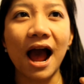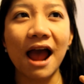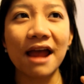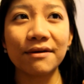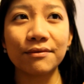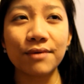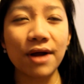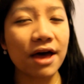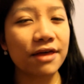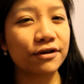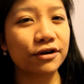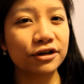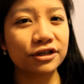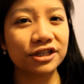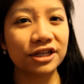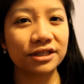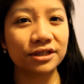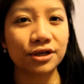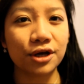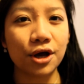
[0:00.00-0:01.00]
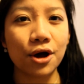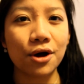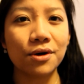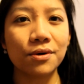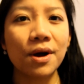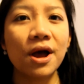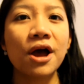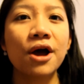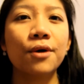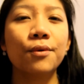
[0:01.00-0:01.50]
I rather just
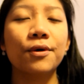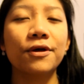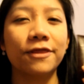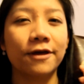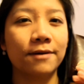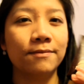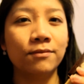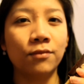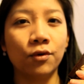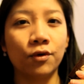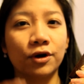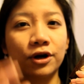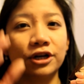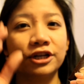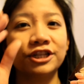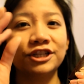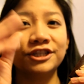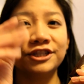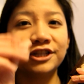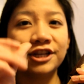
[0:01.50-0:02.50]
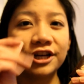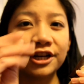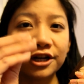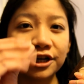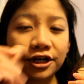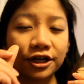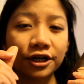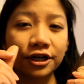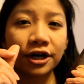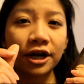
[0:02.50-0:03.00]
go with a more
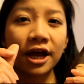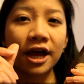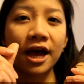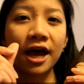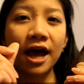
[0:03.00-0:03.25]
sheer